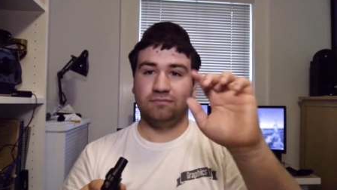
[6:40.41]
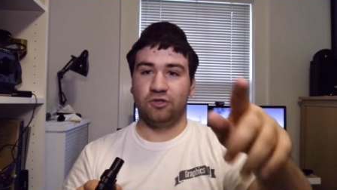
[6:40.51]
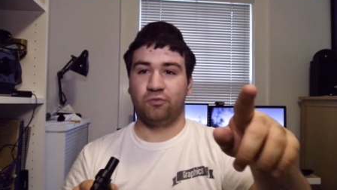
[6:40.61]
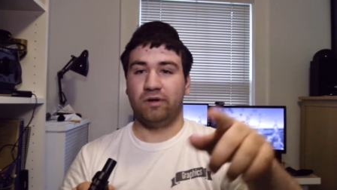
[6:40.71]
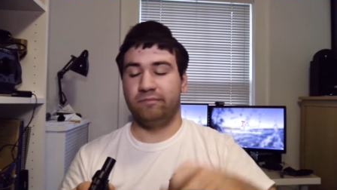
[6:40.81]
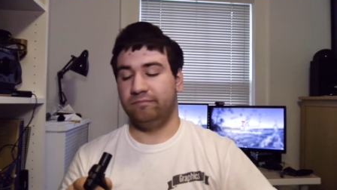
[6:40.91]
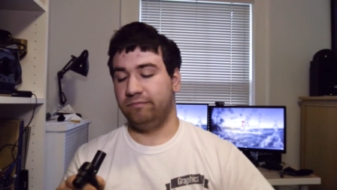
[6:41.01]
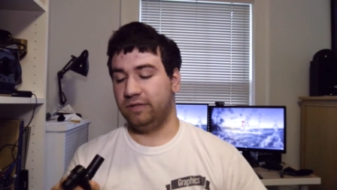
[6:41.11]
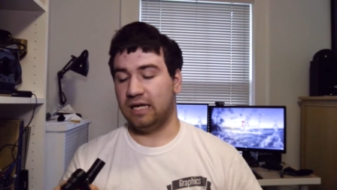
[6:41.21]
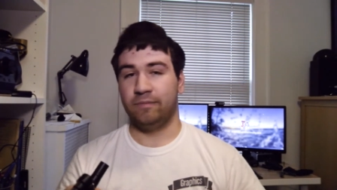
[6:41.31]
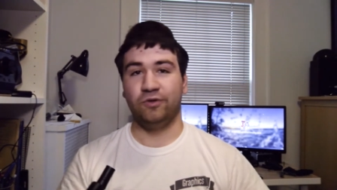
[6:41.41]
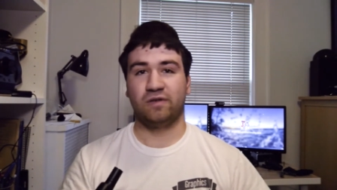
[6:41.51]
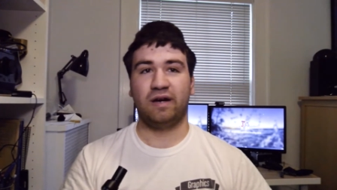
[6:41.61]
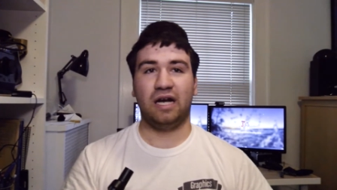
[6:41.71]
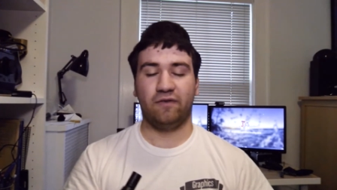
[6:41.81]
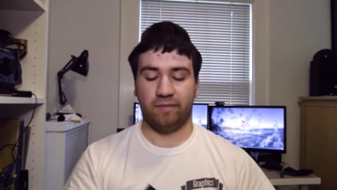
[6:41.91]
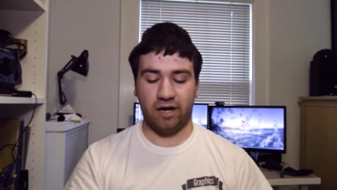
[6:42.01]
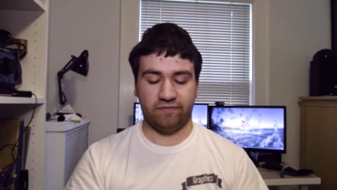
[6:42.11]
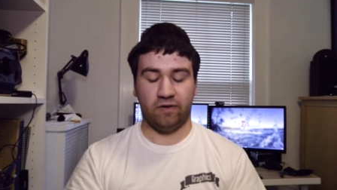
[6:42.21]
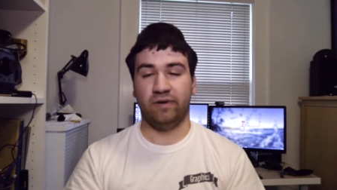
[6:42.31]
There's one I'm using right now for the
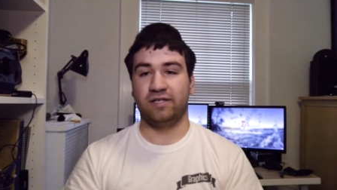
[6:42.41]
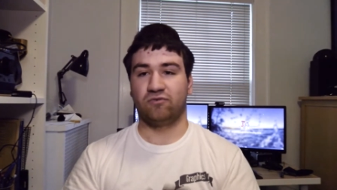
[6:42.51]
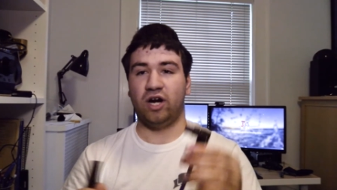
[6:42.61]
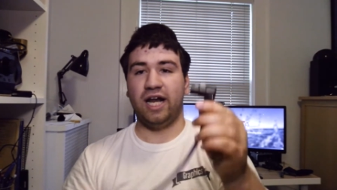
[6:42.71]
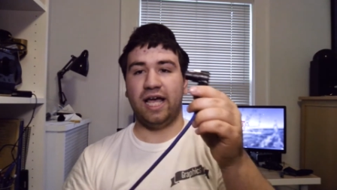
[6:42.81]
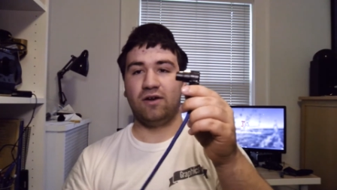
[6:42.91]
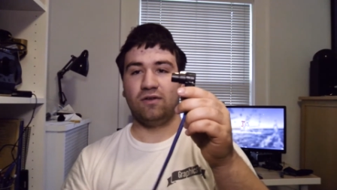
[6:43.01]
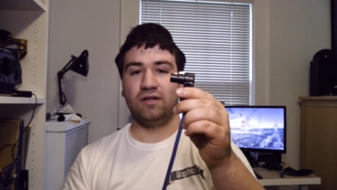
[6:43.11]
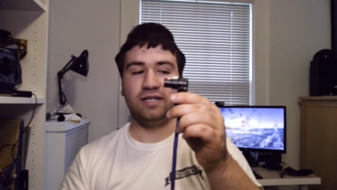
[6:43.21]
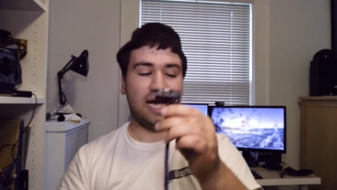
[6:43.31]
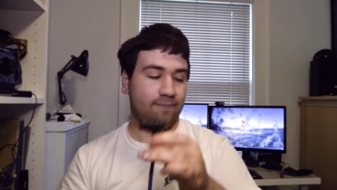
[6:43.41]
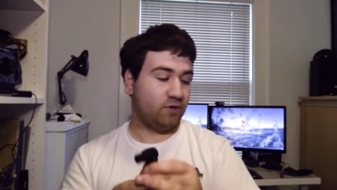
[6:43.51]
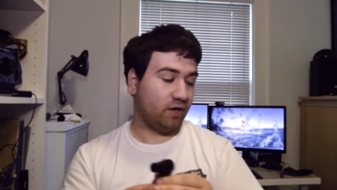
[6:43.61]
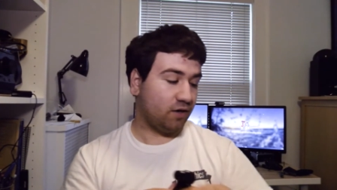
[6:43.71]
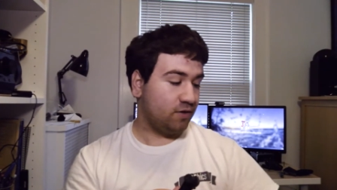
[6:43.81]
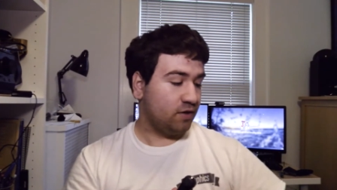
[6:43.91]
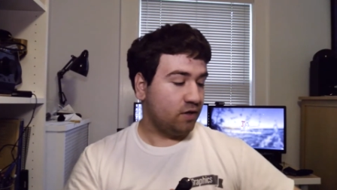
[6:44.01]
microphone. It's a right angle adapter here.